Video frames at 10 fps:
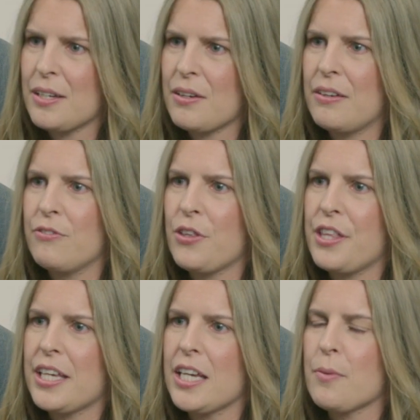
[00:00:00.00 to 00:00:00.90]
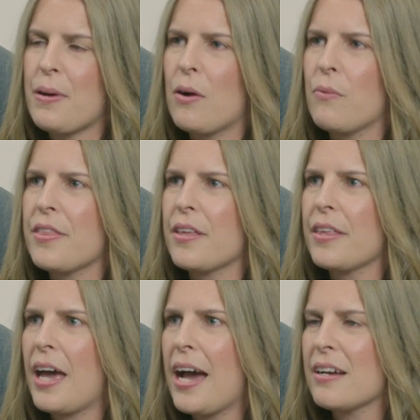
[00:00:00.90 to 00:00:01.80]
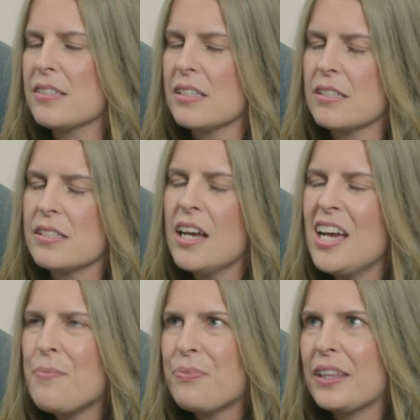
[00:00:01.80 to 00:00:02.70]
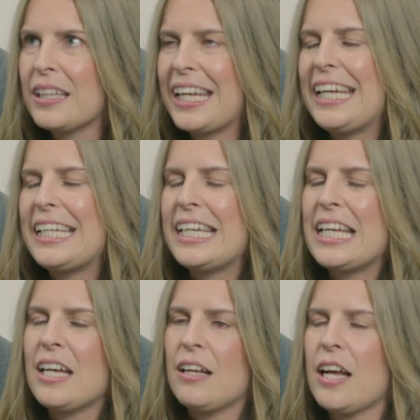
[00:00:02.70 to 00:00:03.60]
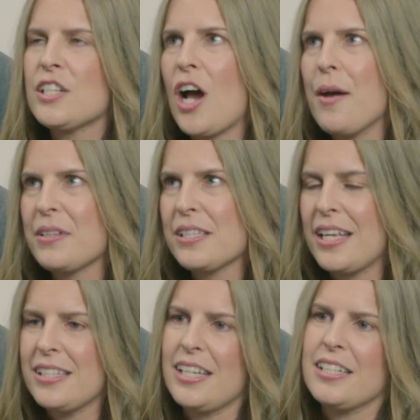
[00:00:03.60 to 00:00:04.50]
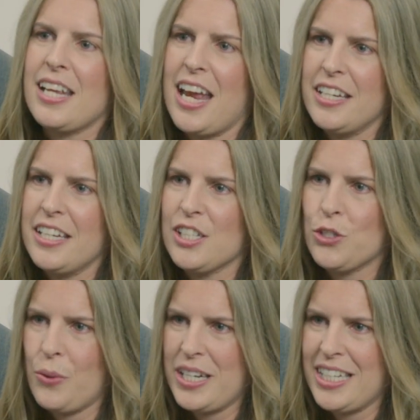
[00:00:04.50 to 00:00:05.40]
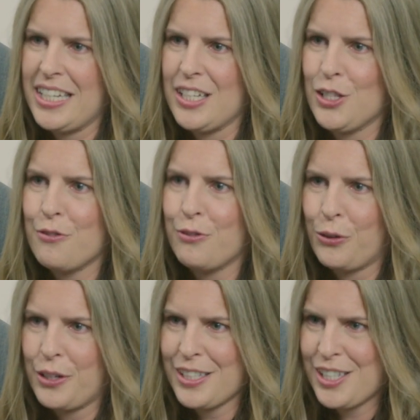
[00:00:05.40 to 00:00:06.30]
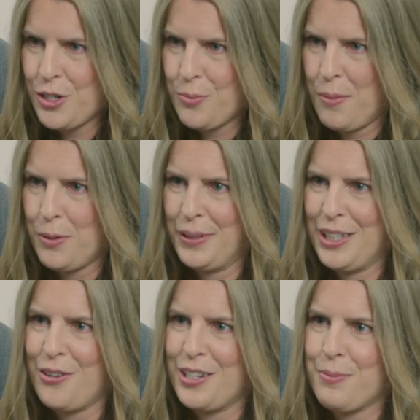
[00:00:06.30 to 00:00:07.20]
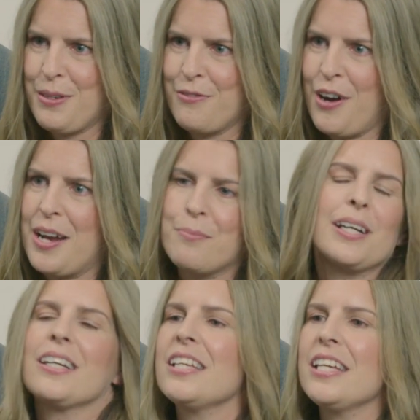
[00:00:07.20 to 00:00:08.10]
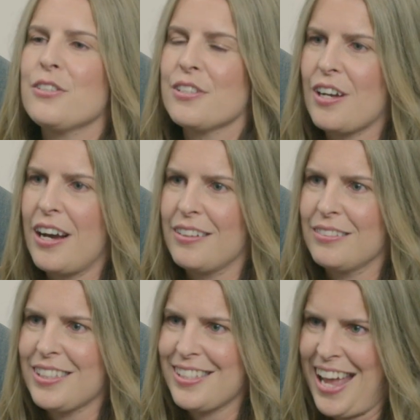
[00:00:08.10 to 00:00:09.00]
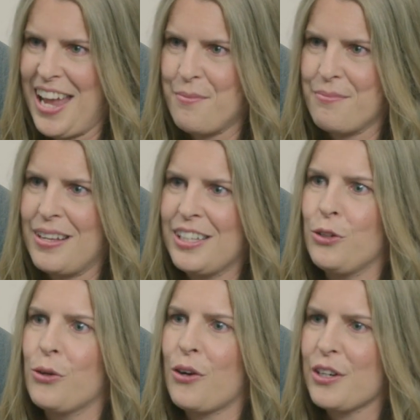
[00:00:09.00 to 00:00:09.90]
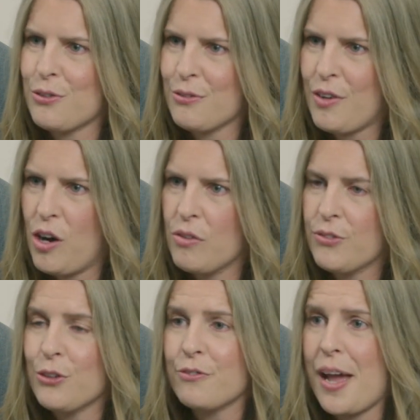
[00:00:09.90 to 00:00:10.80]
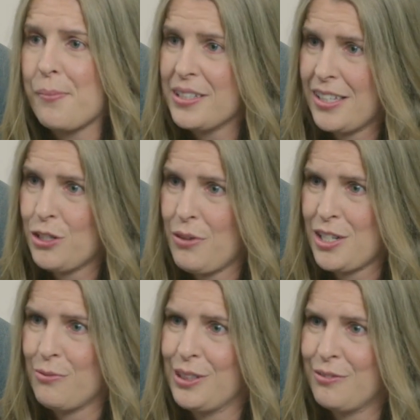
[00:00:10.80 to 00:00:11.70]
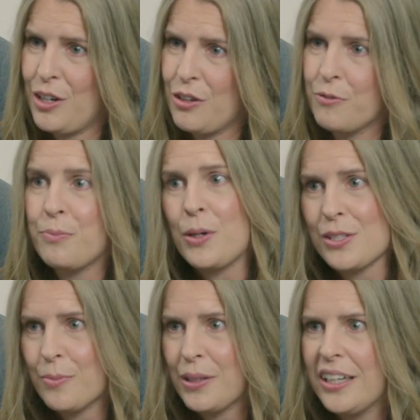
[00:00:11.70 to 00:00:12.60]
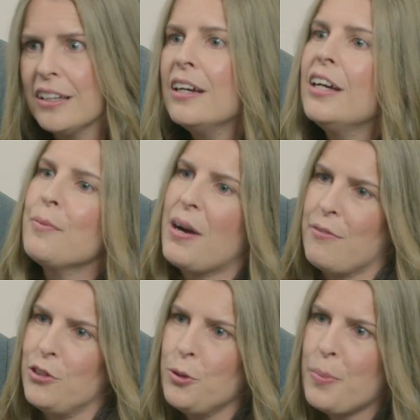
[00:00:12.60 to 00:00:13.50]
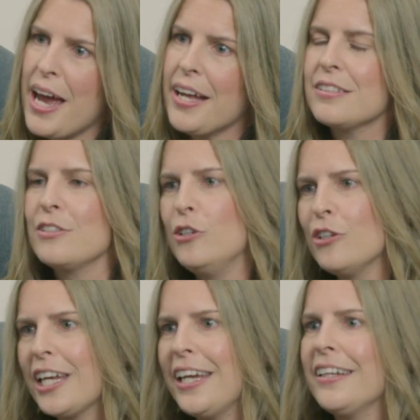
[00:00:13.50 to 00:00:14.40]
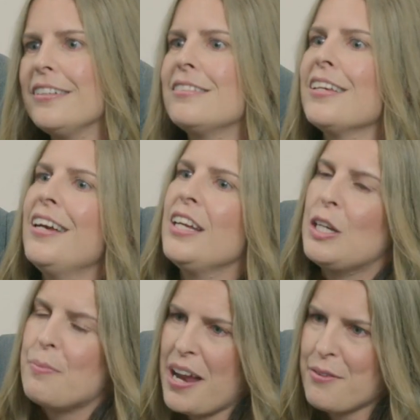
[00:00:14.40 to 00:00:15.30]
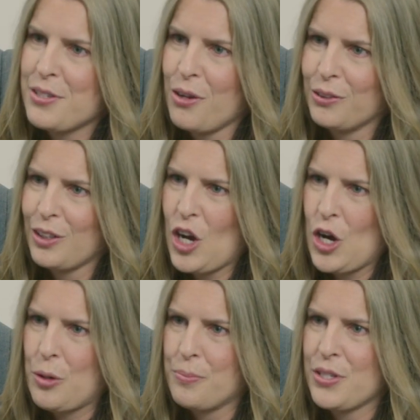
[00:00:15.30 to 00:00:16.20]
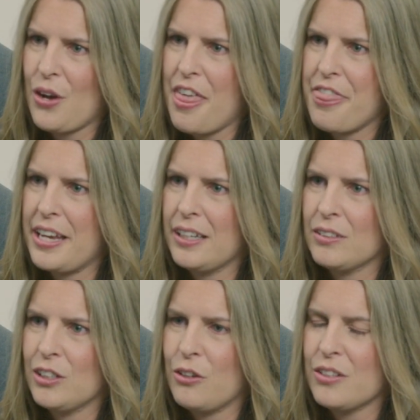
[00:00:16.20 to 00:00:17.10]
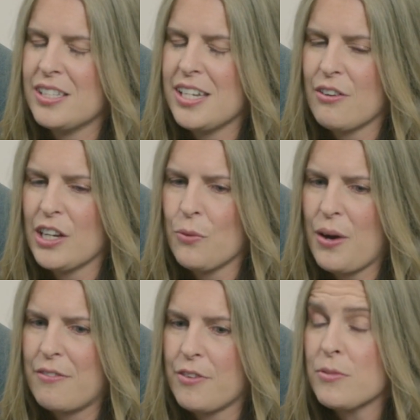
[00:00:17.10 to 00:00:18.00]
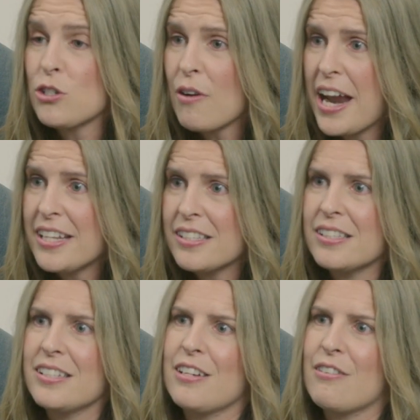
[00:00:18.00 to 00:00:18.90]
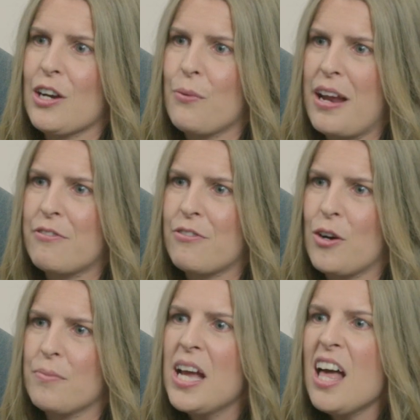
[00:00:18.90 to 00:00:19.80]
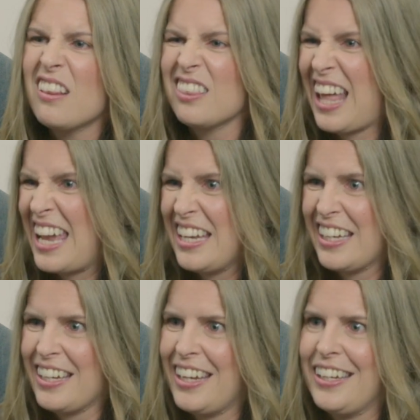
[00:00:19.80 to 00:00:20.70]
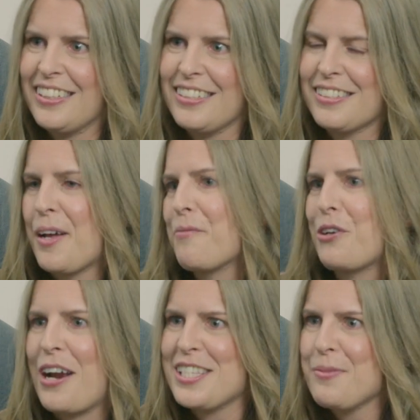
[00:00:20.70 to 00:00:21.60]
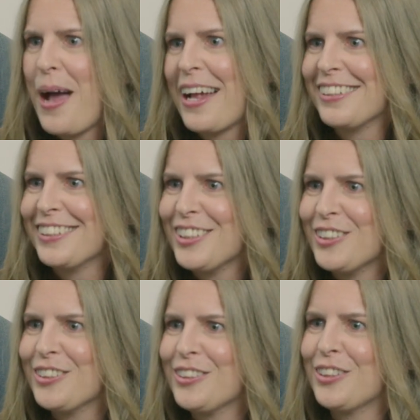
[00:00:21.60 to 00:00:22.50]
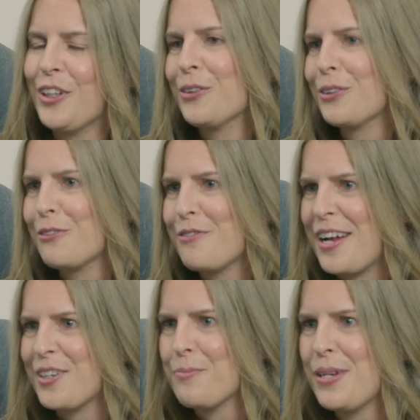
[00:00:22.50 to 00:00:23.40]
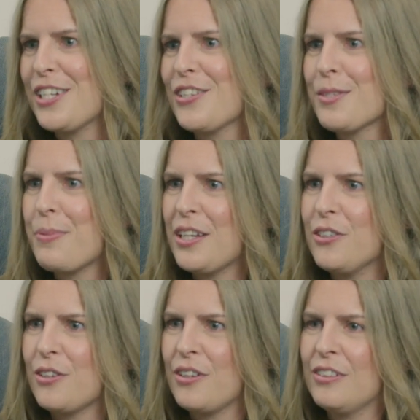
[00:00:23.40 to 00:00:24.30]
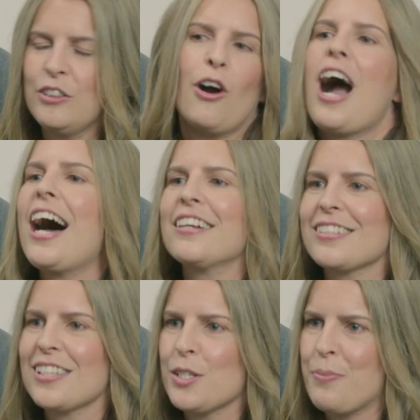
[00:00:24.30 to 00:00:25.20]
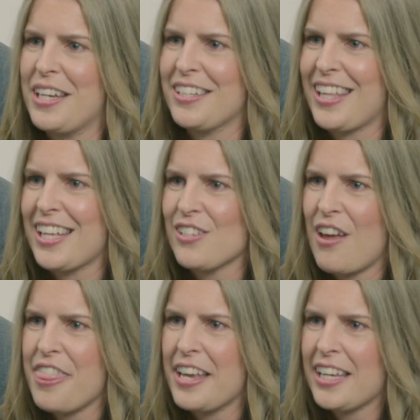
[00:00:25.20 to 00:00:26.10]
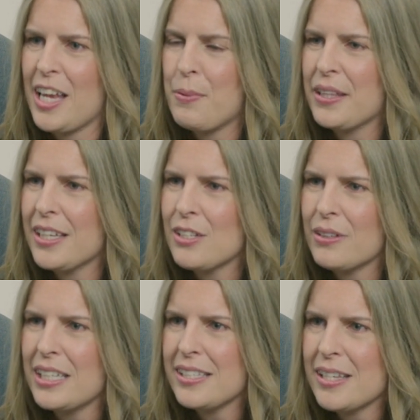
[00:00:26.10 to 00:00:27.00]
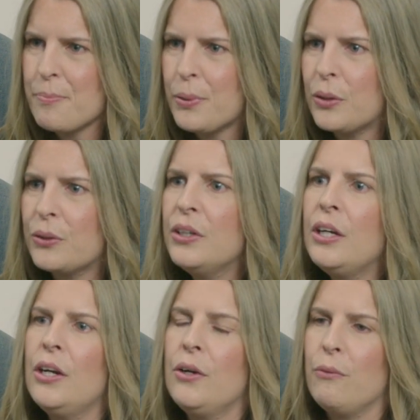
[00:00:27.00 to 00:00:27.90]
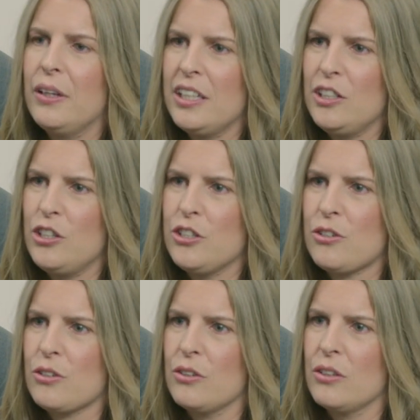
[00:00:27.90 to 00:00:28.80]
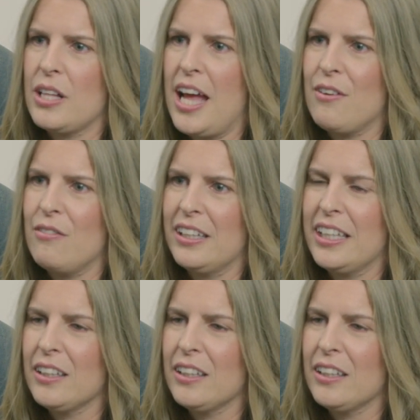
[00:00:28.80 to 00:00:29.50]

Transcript: If you're thinking about whether the house is in a timeless sense, in 10 years, 20 years, your flooring's still probably going to be fine, but is your style the same? You're going to evolve, your family situation will evolve possibly. You might have new pets, new kids, you may have sold the home. So I think, steering away from trends, steering away from laying it in some crazy pattern you Googled or found on Pinterest, but your heart doesn't speak to that. So I think keeping things really simple, really neutral, and really